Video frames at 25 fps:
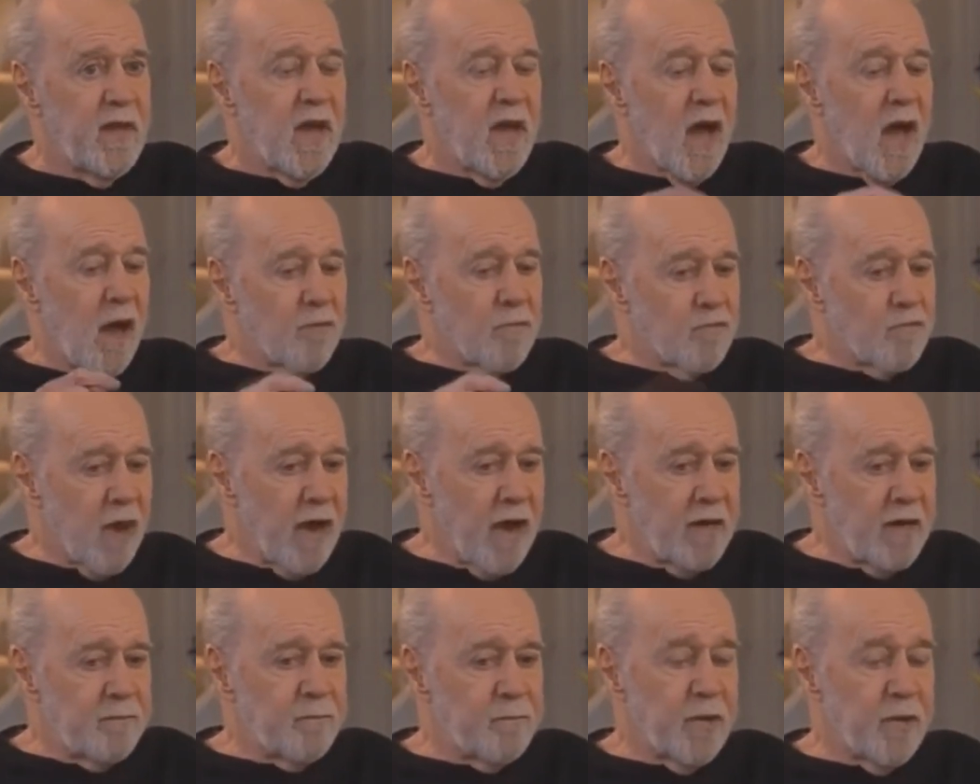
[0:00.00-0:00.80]
I
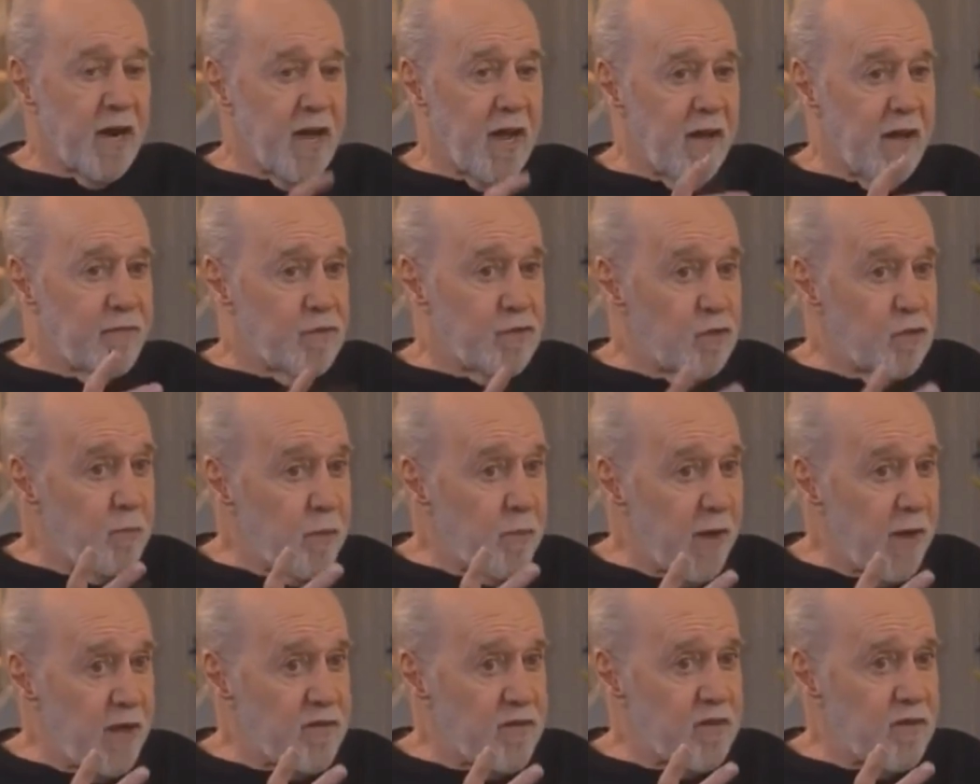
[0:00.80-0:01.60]
write, but I have two
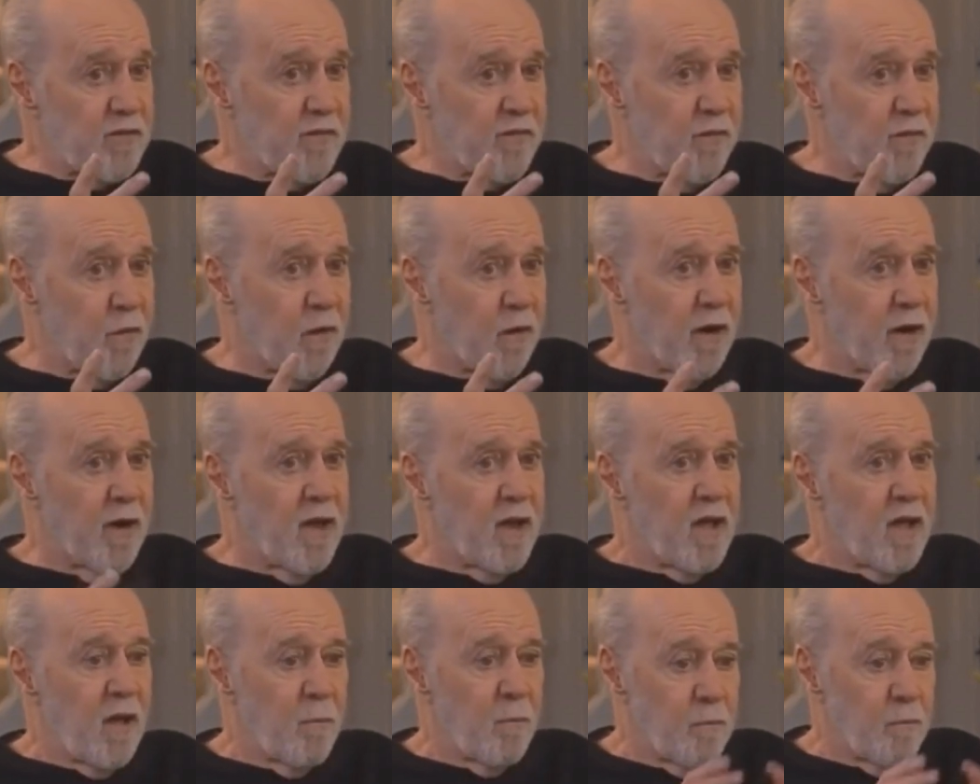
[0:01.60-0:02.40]
places for it
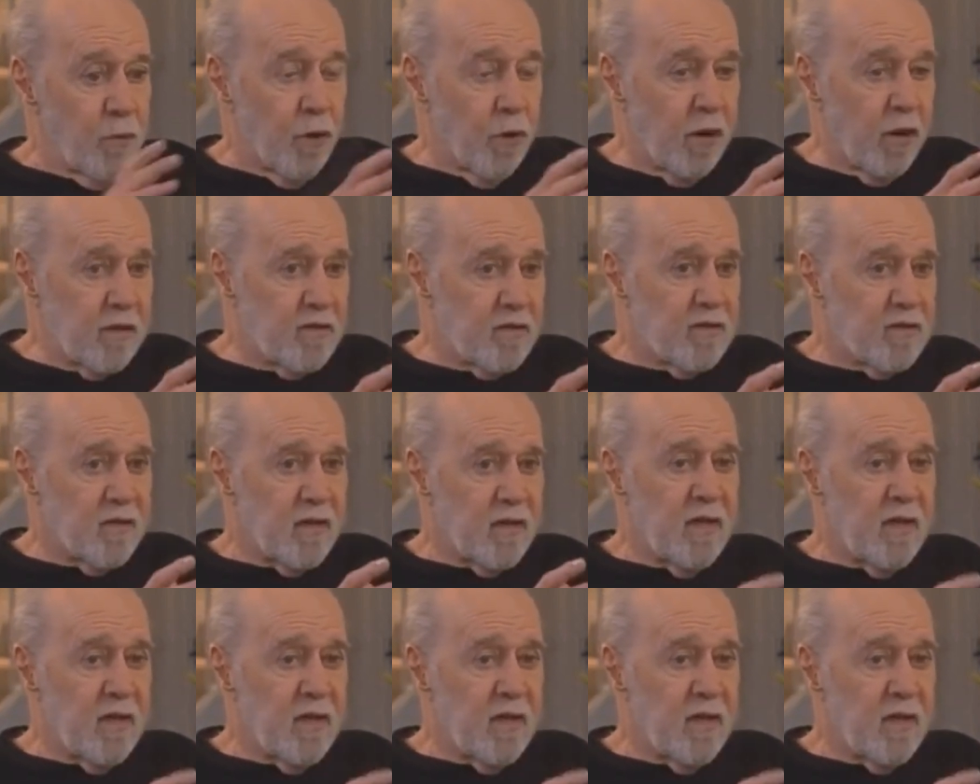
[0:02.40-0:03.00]
books